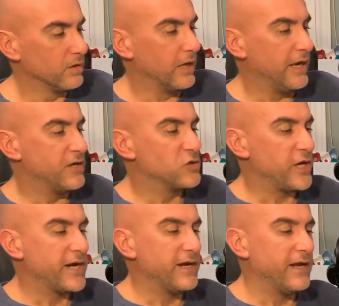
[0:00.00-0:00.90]
And
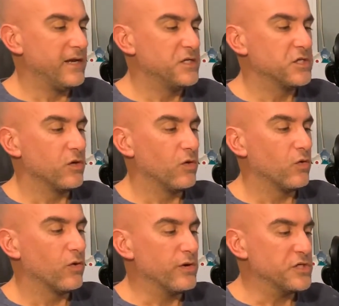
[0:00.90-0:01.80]
Dragon Age
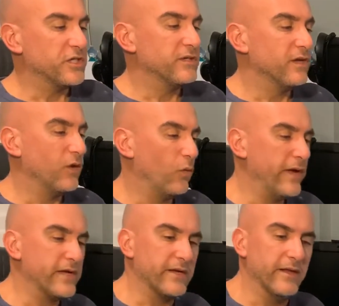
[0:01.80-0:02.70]
Origin
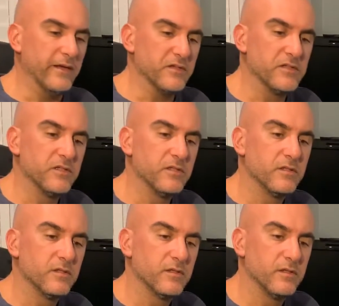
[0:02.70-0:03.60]
Awakenings.
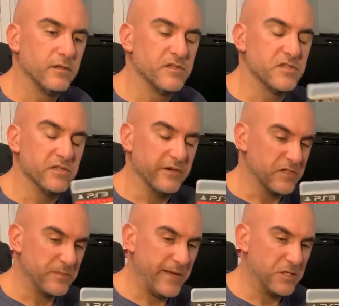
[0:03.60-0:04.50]
This is an
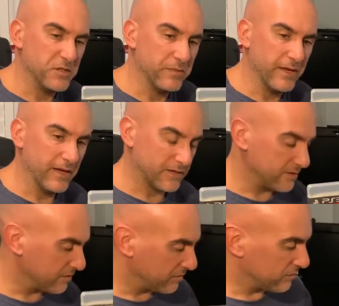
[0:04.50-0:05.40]
expansion
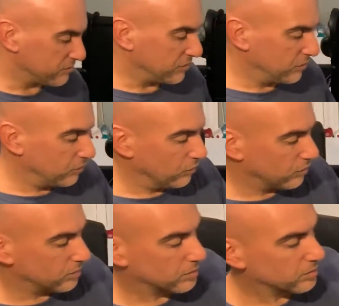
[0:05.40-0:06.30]
pack to
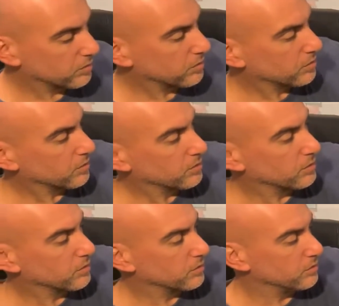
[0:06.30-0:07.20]

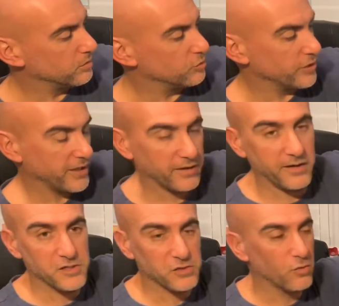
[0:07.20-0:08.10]
Dragon
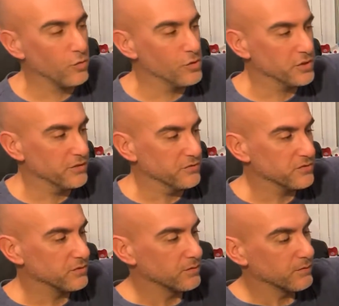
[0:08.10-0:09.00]
Age Origins.